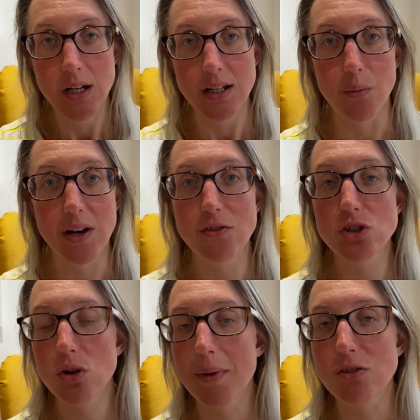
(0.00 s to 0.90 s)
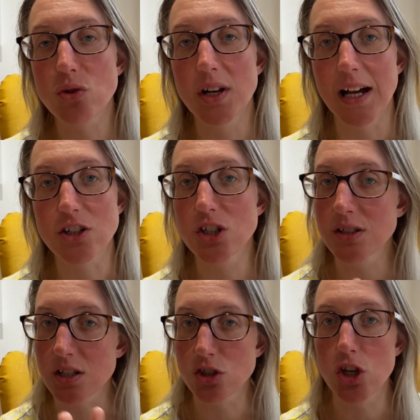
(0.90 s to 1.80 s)
Now, whenever you're talking about joint actions,
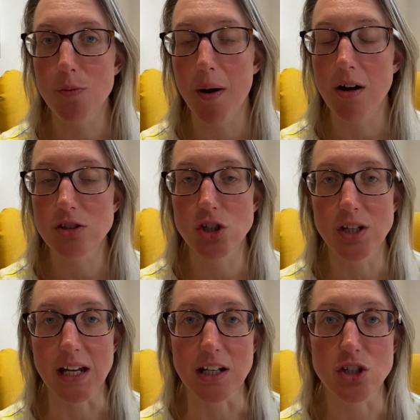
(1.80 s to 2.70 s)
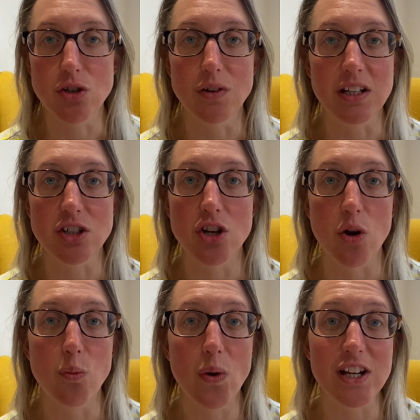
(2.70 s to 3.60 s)
there's two parts you need. You need to know
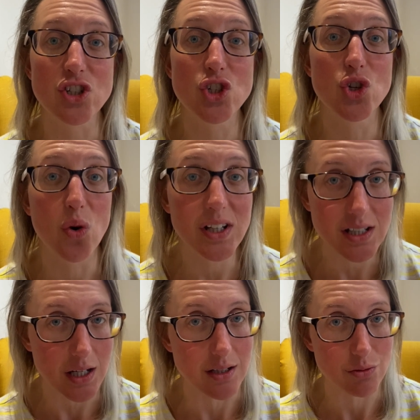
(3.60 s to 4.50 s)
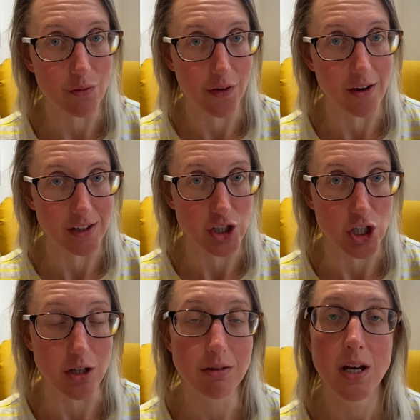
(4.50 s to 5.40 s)
which joint it's referring
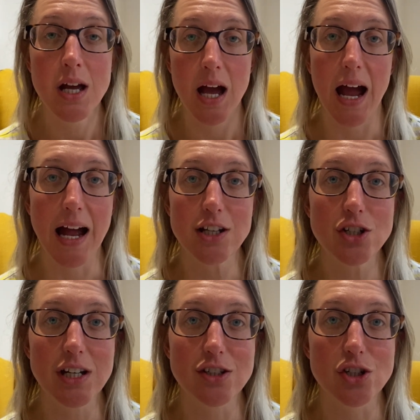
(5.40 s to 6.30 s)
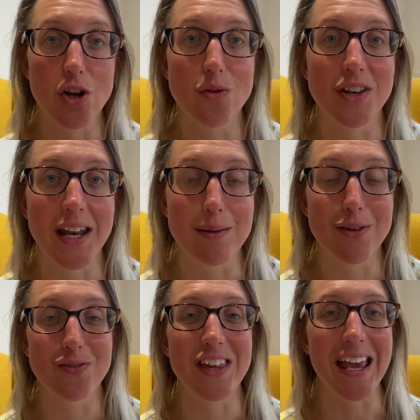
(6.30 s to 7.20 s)
to, and you need to know the name
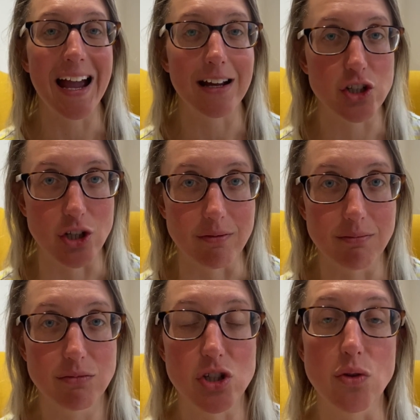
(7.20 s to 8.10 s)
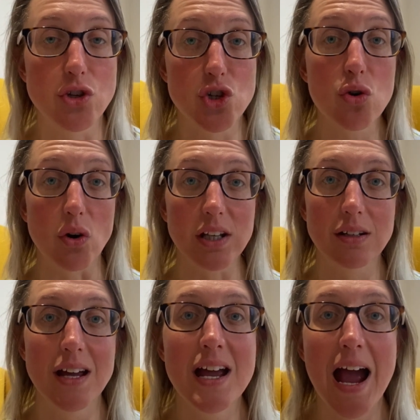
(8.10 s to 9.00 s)
of the action. So the joint
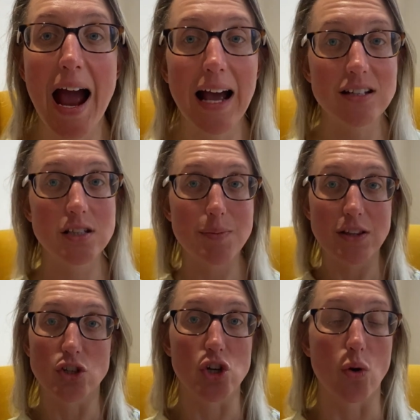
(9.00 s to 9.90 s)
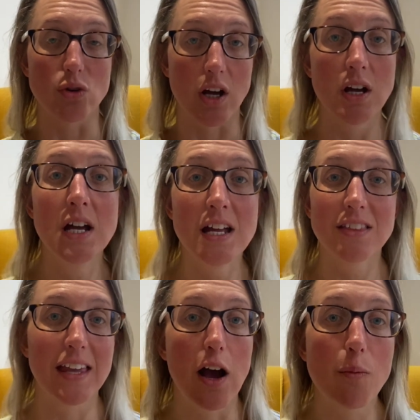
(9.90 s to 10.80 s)
has to be the shoulder.
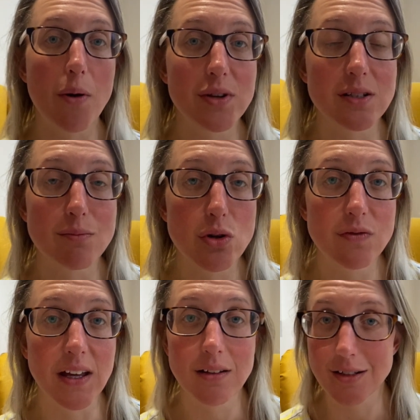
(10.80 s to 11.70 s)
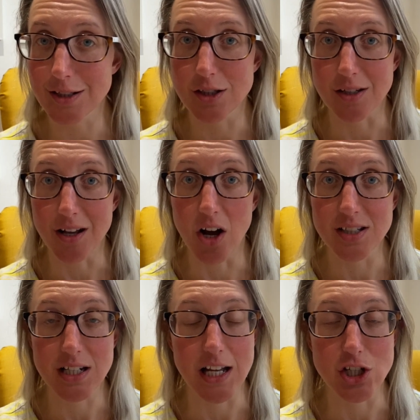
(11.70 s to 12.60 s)
The elbow isn't moving because it's an
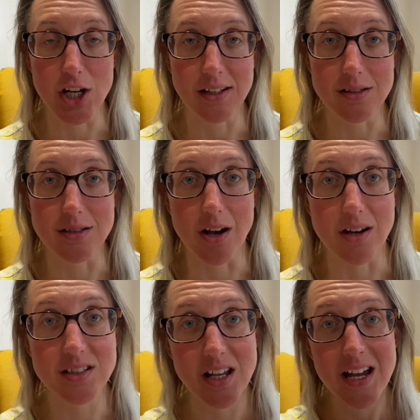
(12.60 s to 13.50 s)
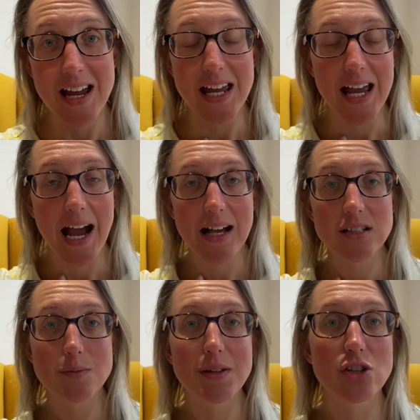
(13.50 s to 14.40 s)
isolation exercise. It has
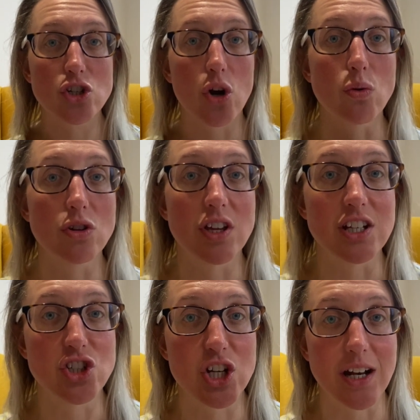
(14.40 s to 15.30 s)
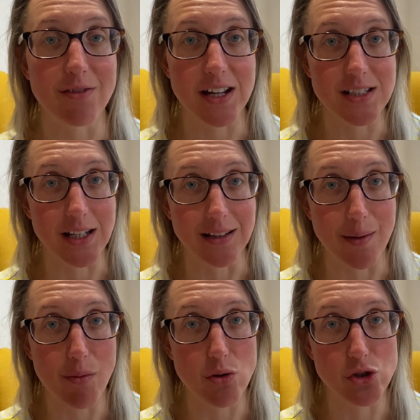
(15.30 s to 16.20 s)
to be the shoulder that is generating that
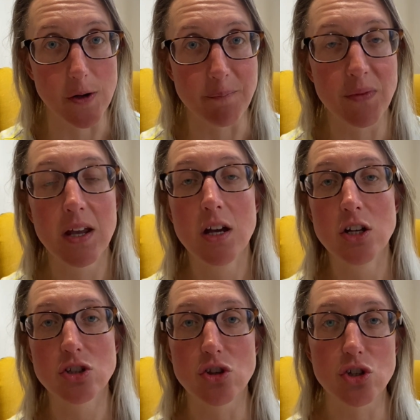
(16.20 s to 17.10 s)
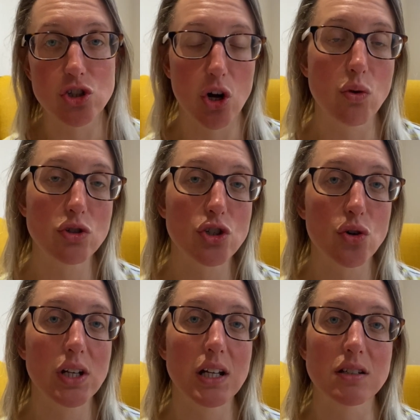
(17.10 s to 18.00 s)
motion. So the shoulder
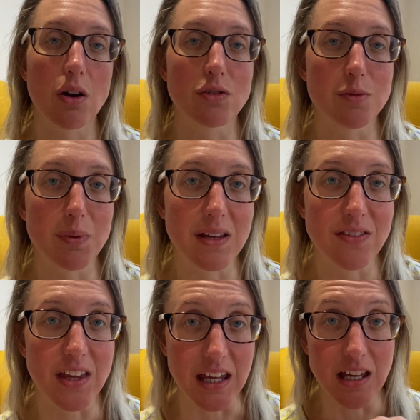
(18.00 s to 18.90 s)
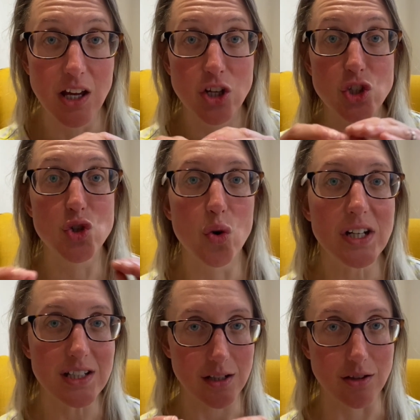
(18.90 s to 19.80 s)
joint is going to be the
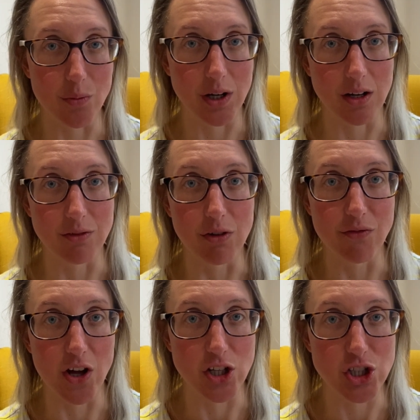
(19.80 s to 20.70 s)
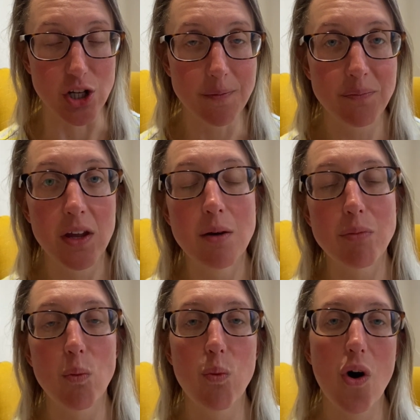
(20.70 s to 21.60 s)
joint that we're going to refer to.
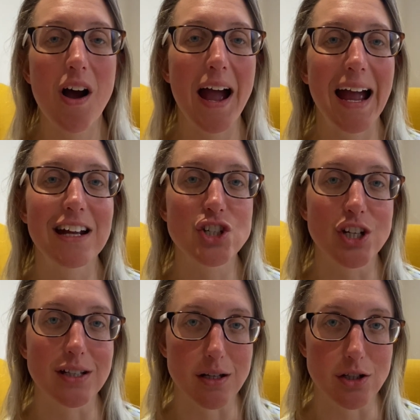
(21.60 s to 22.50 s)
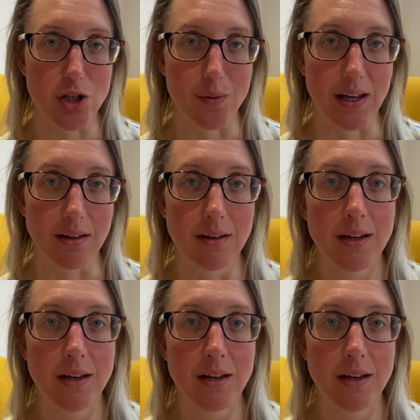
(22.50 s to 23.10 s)
But what action is it doing?